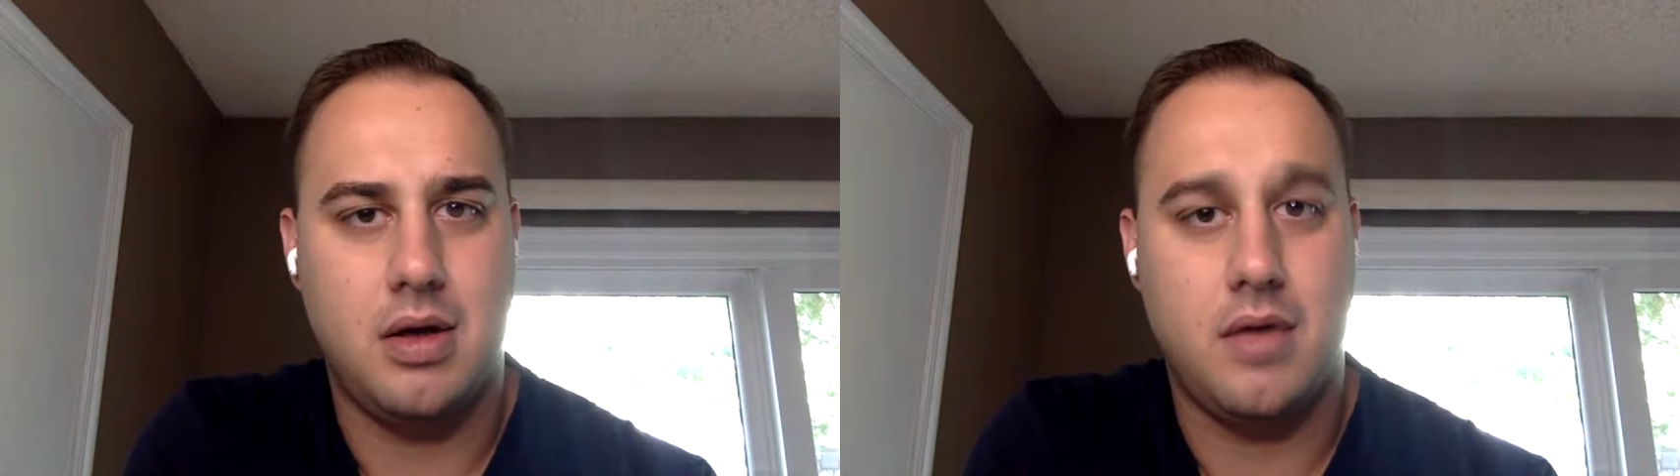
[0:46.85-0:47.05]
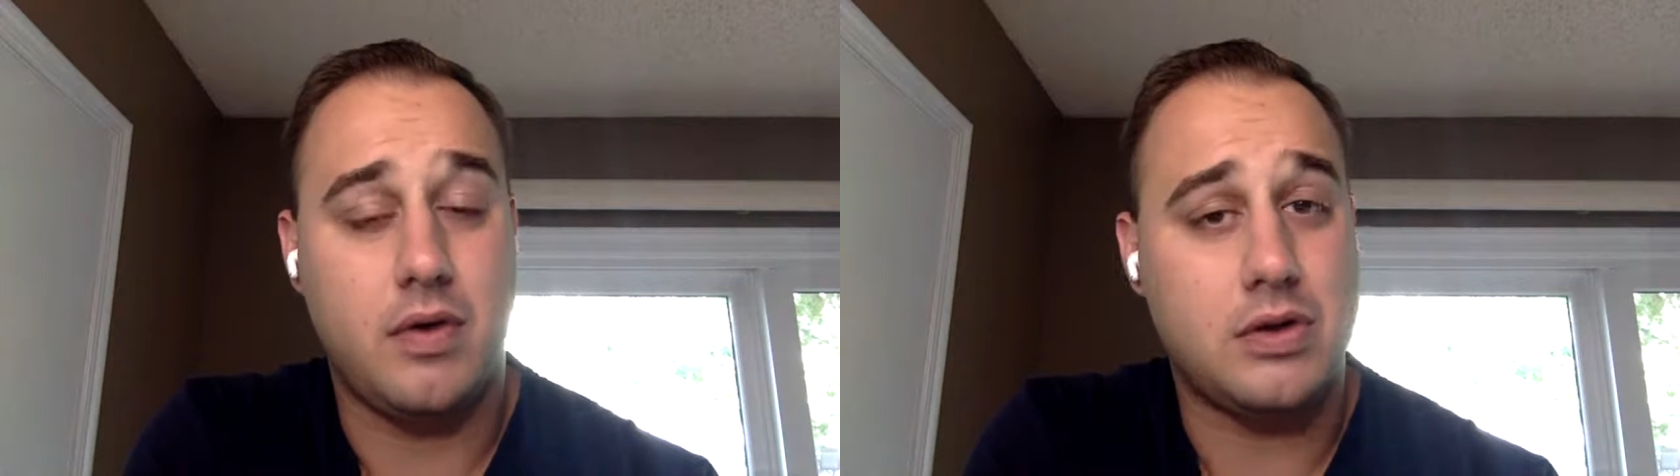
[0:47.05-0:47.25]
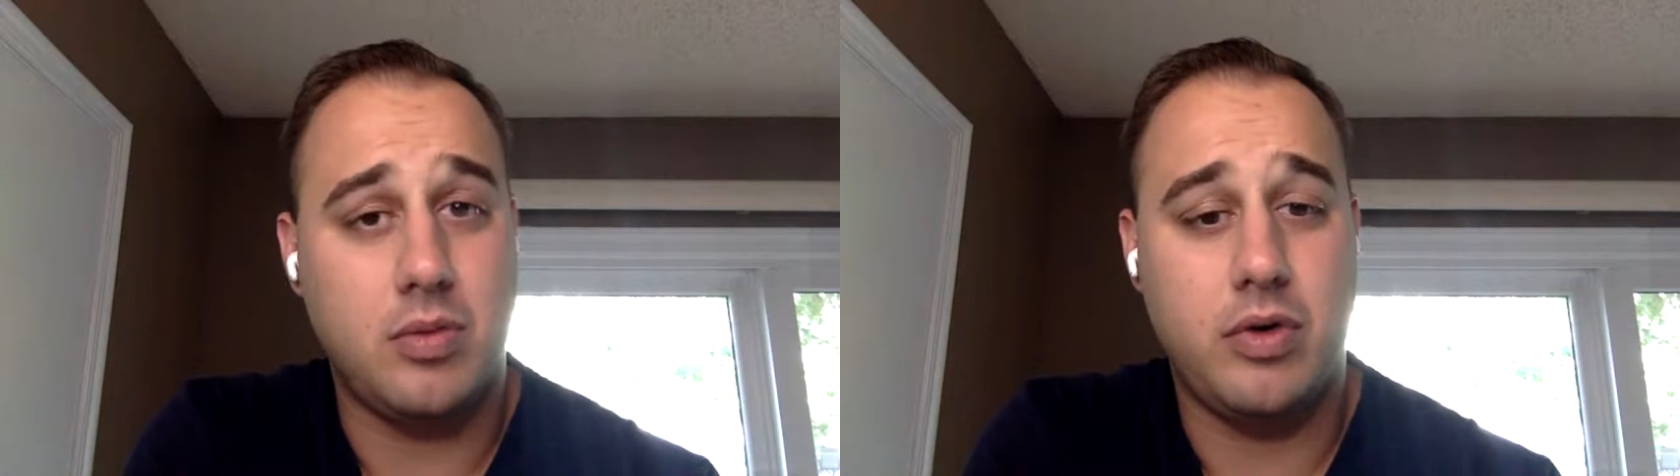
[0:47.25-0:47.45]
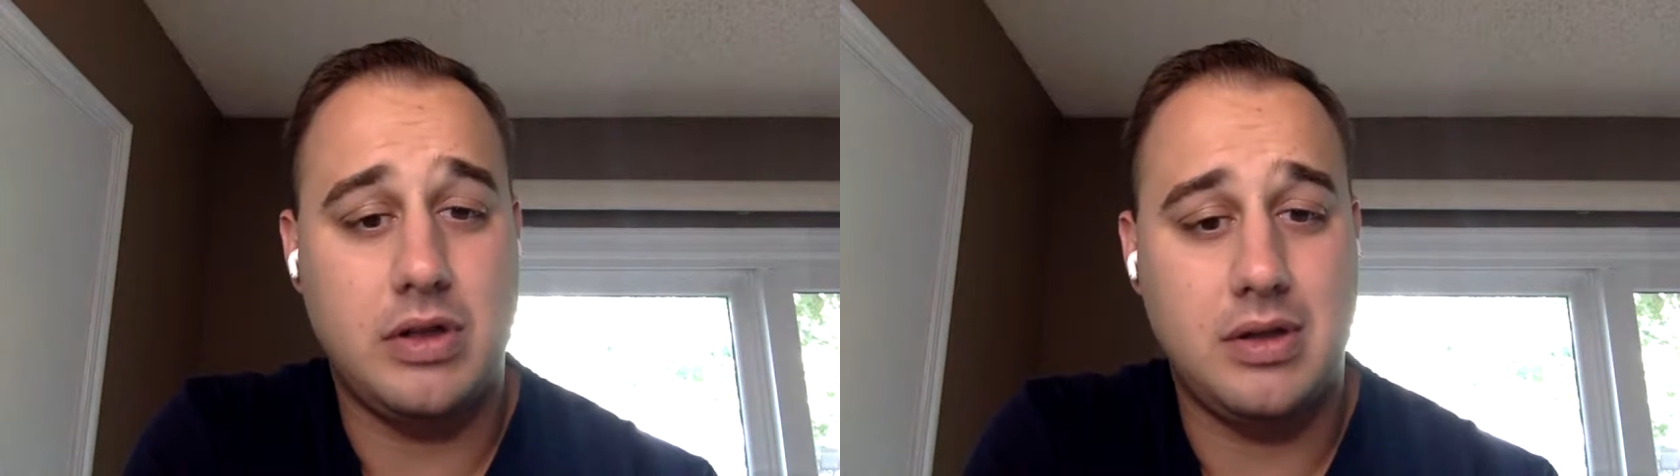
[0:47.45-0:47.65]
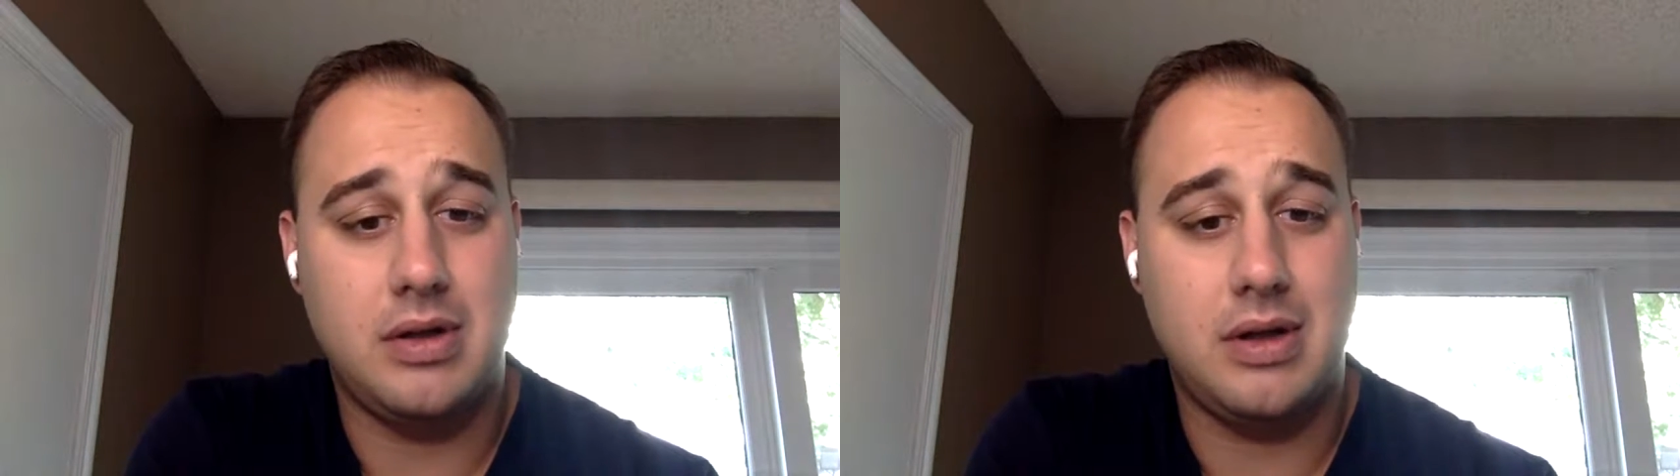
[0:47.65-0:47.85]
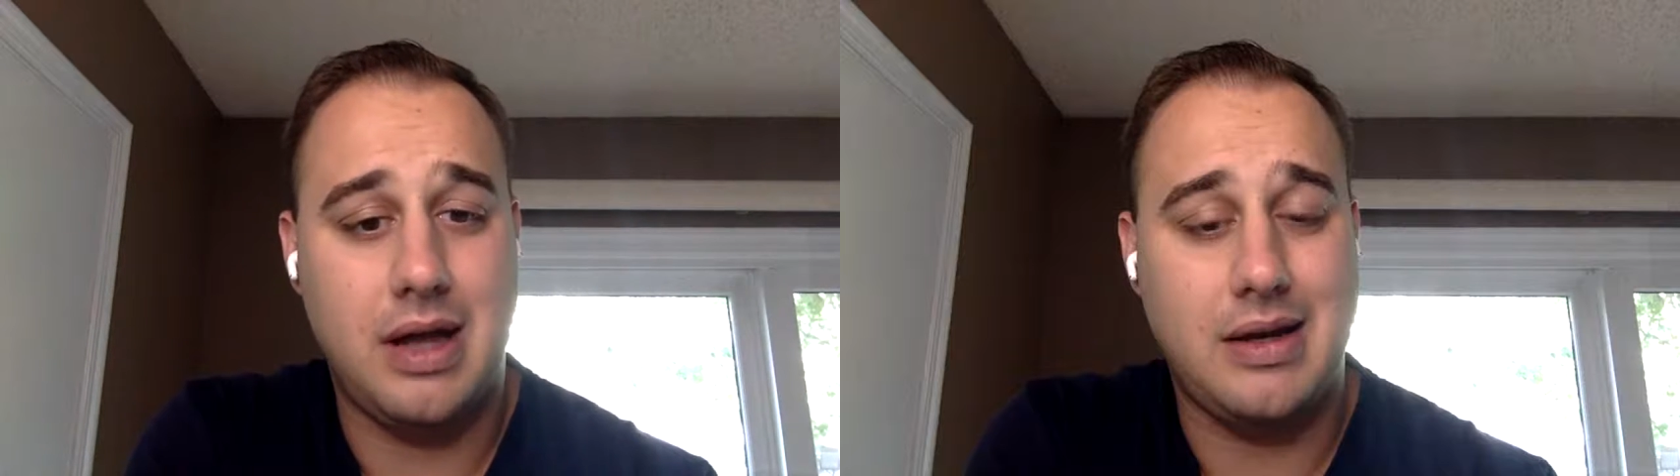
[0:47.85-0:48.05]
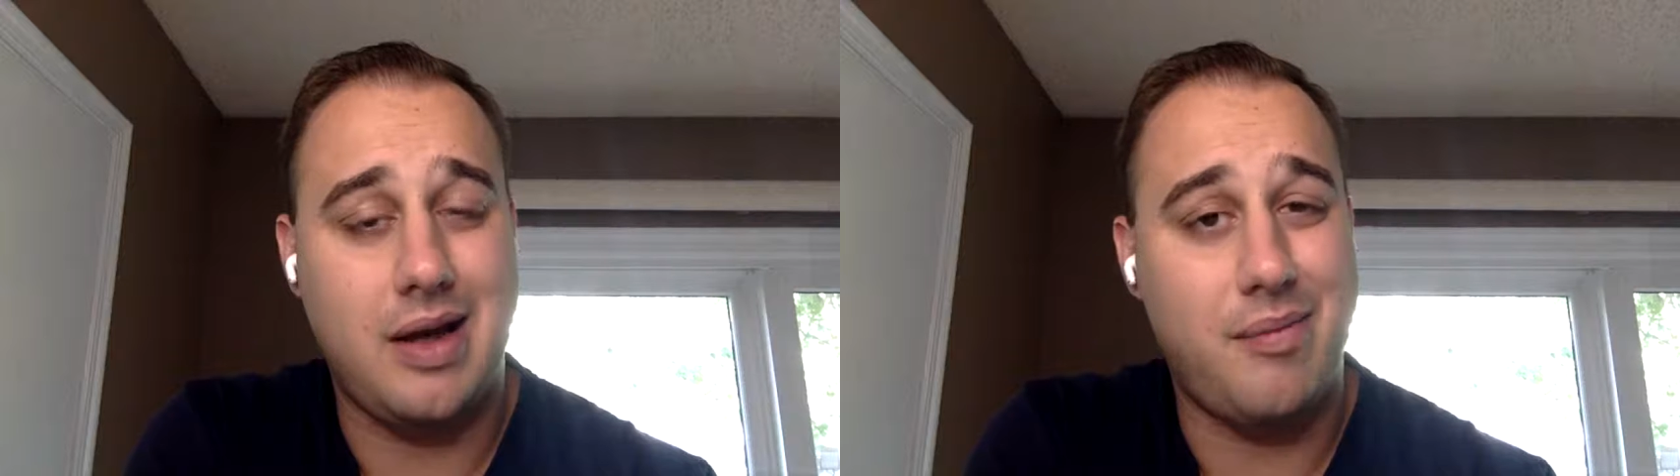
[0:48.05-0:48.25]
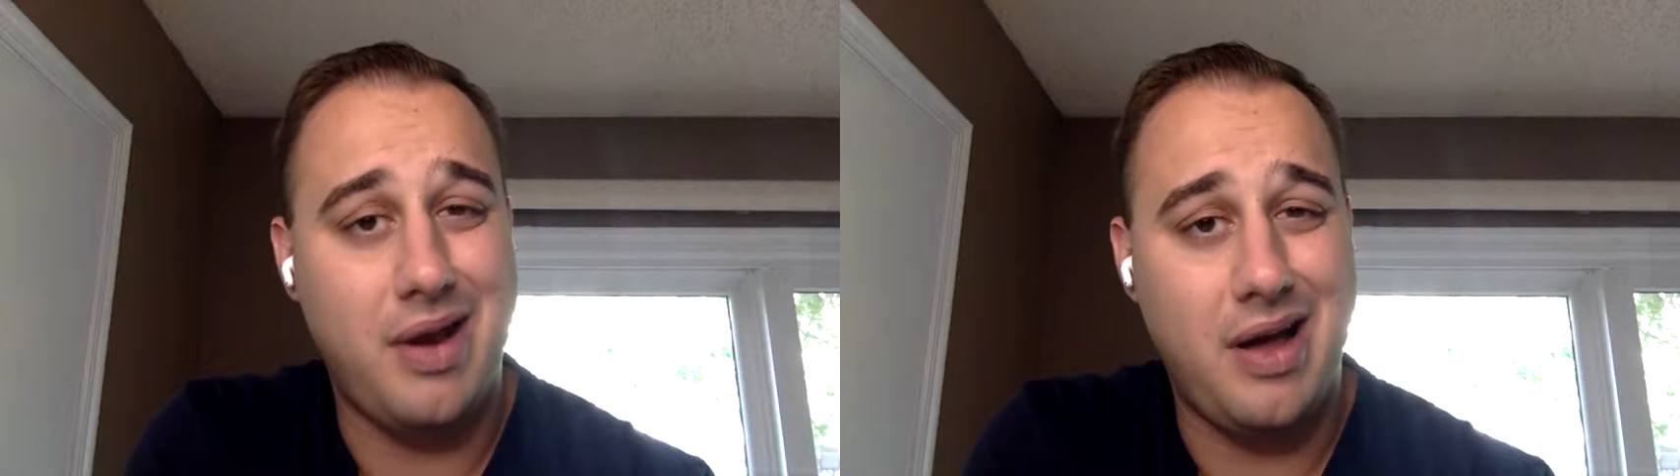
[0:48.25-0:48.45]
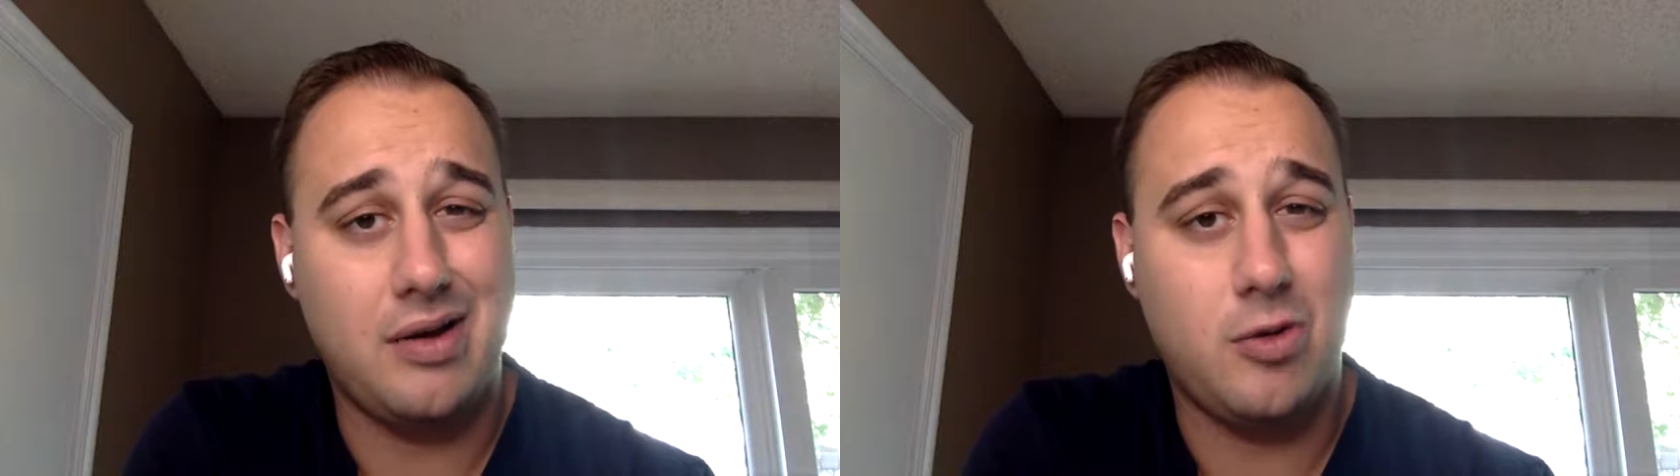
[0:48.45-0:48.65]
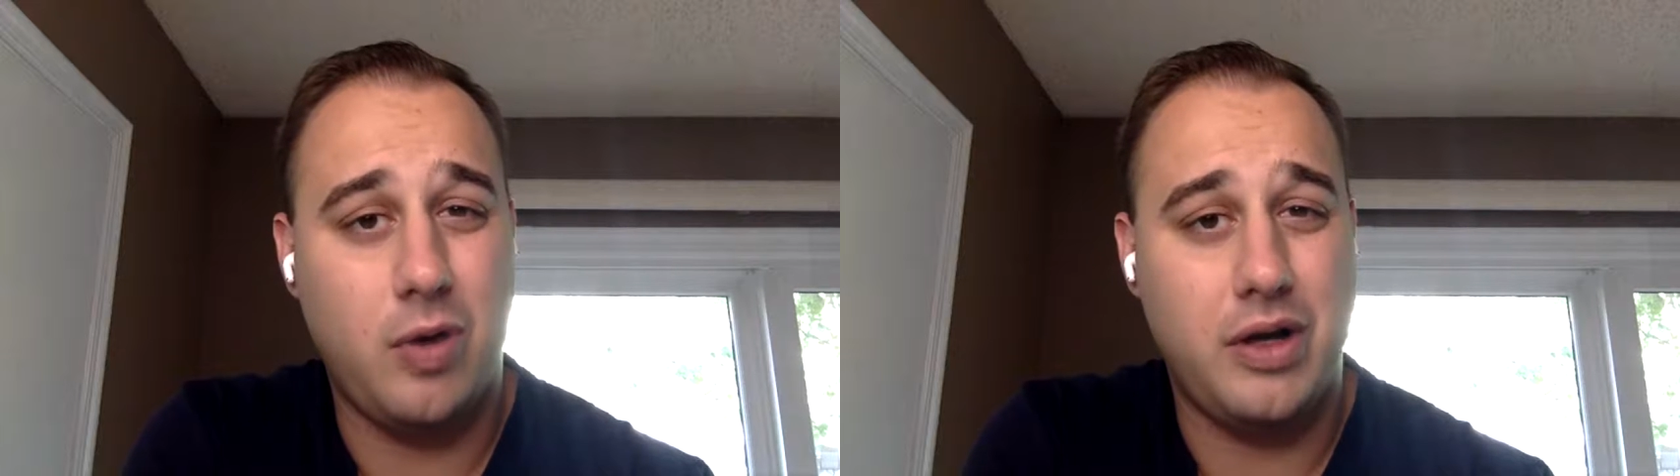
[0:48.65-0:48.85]
for some reason that I'm not
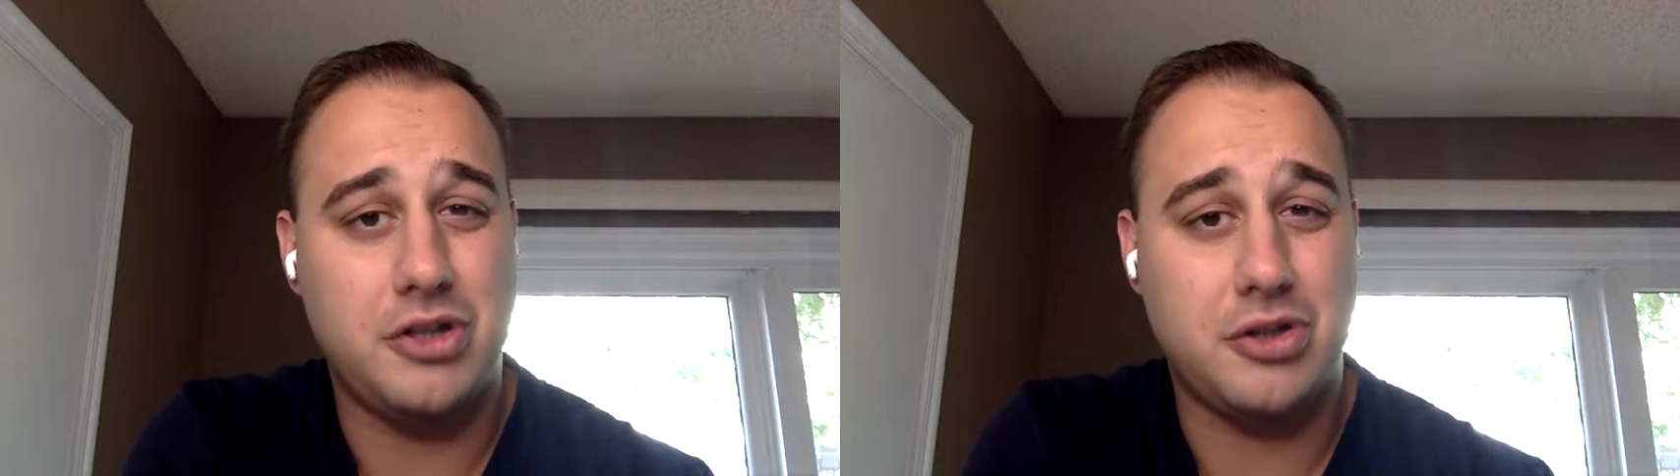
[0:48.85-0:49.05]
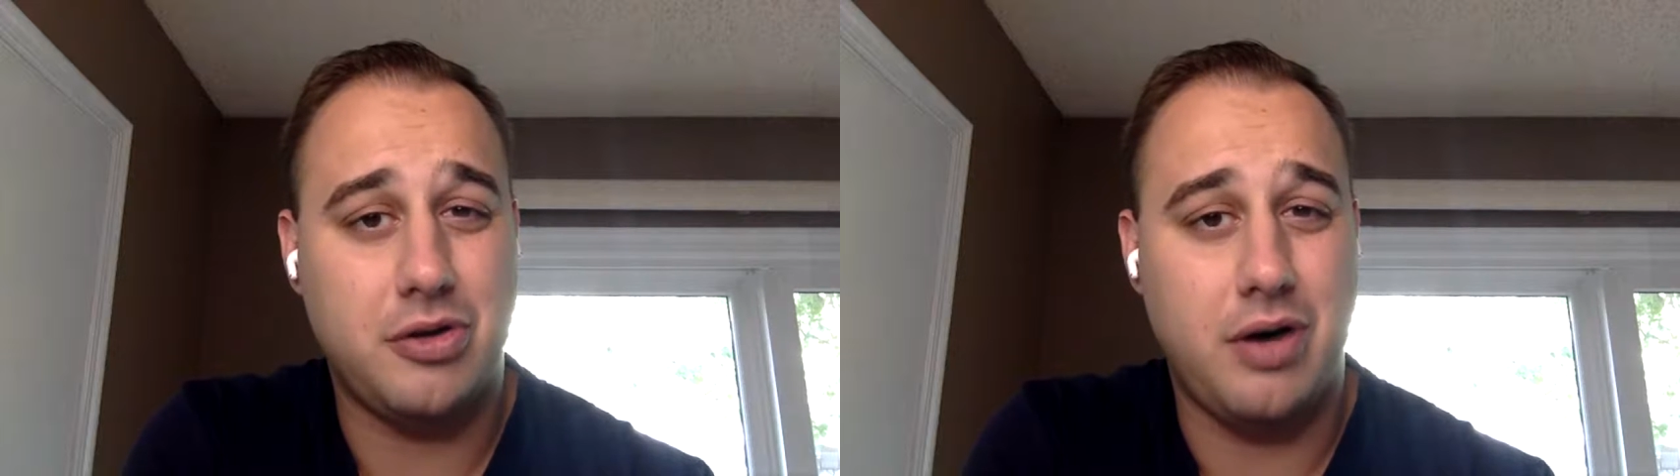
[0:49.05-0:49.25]
quite sure